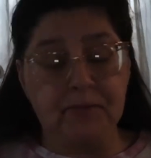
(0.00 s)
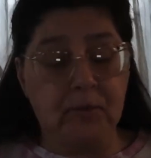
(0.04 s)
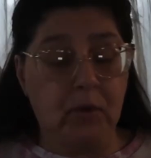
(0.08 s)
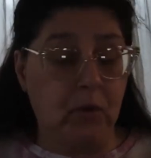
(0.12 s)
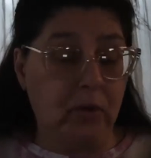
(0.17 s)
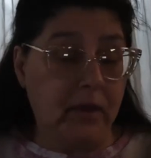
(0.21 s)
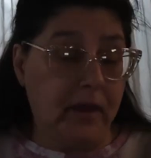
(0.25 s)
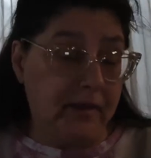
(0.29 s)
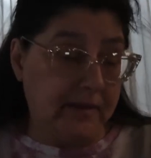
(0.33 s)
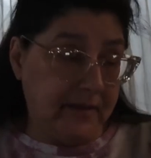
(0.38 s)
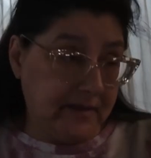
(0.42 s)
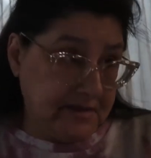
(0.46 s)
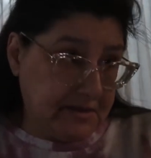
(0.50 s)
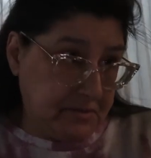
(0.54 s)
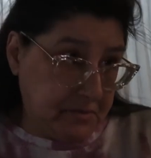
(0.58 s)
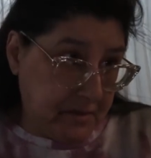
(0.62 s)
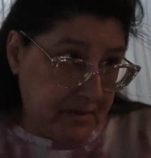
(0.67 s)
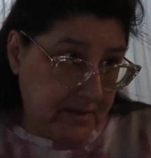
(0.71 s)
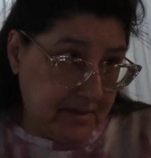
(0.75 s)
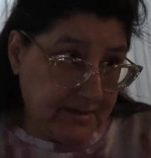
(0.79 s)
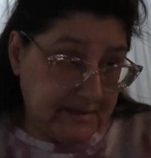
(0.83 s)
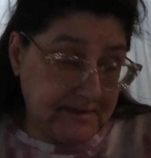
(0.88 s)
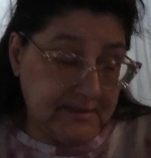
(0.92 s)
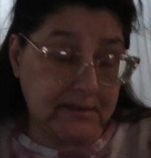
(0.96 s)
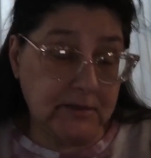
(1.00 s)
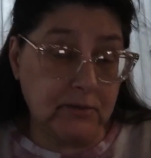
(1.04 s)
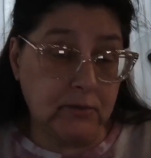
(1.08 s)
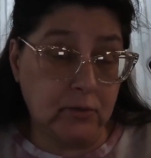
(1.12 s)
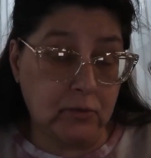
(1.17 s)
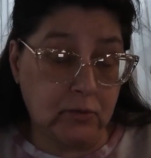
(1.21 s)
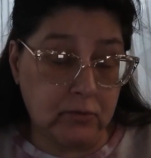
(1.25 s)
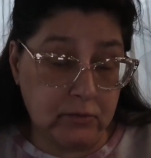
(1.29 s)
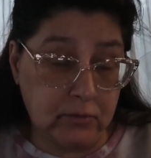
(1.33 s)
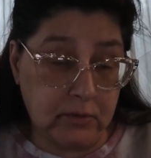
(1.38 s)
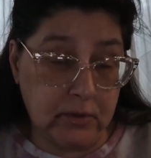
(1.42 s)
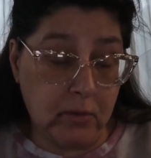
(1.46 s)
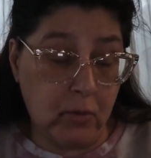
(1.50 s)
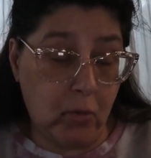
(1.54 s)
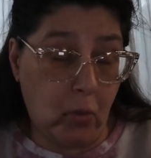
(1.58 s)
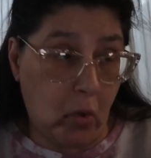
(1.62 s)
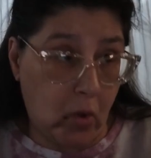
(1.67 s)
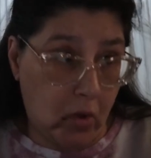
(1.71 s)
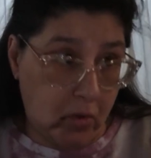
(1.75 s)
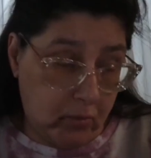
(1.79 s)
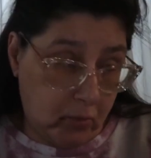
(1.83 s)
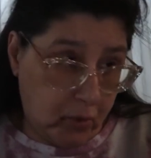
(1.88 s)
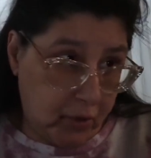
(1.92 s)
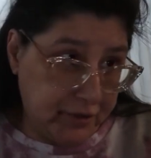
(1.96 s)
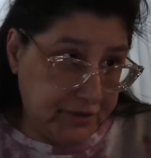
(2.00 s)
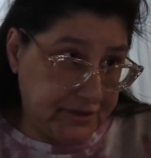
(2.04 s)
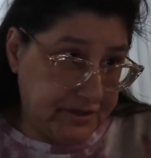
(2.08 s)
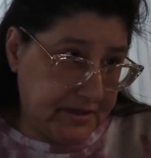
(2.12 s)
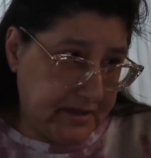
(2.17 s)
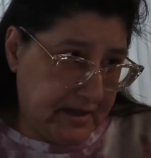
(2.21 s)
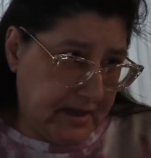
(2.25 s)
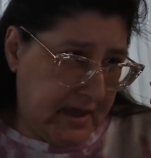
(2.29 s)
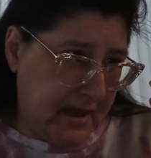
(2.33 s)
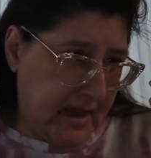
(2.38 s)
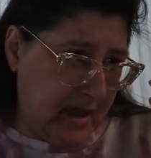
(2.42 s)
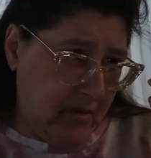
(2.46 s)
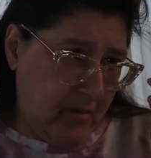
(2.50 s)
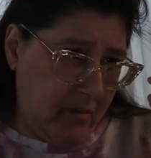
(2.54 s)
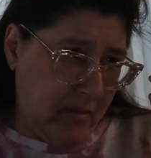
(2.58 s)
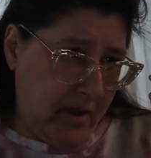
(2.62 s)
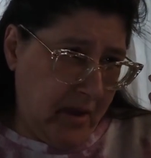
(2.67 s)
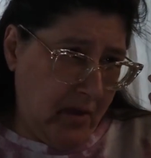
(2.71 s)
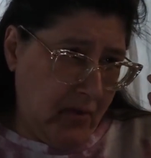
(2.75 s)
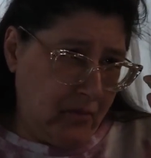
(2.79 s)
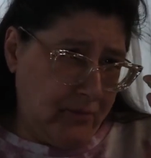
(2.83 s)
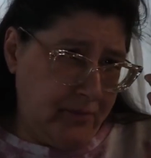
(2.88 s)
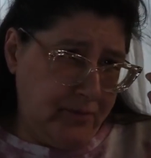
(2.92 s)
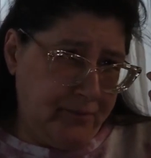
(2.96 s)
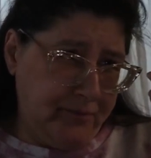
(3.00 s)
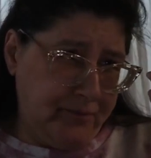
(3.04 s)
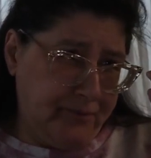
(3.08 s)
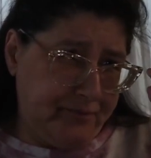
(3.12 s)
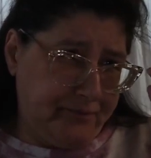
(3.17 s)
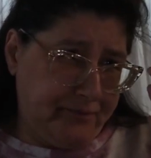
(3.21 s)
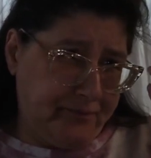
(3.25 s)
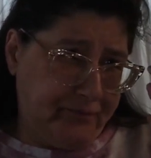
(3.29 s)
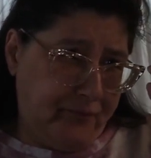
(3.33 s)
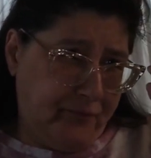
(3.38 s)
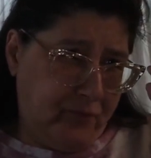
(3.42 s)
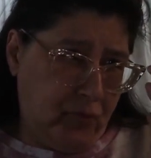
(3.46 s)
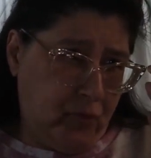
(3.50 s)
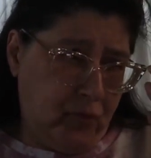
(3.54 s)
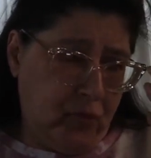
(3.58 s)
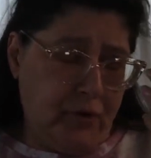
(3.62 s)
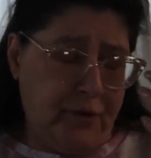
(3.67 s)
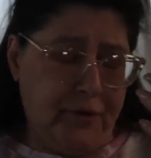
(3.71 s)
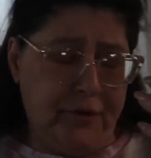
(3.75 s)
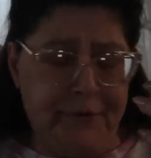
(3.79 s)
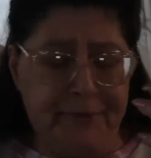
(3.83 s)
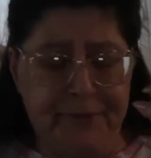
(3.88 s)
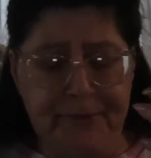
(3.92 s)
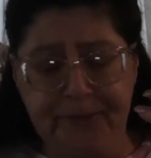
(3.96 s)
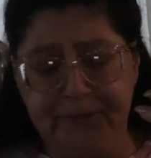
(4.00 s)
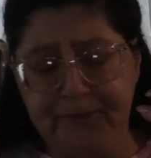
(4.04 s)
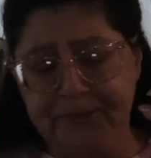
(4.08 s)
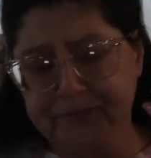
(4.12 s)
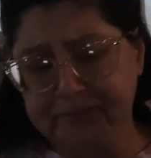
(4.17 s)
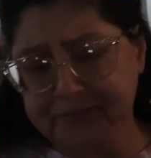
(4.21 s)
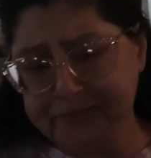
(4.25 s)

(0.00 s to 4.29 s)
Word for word: Okay, this one is still in Walmart. It came out for